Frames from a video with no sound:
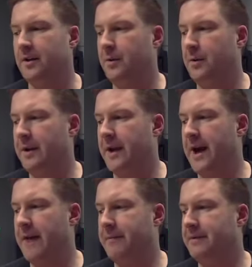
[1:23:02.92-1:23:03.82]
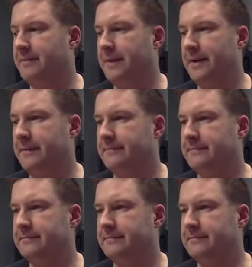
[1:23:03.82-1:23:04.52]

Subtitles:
what had happened. But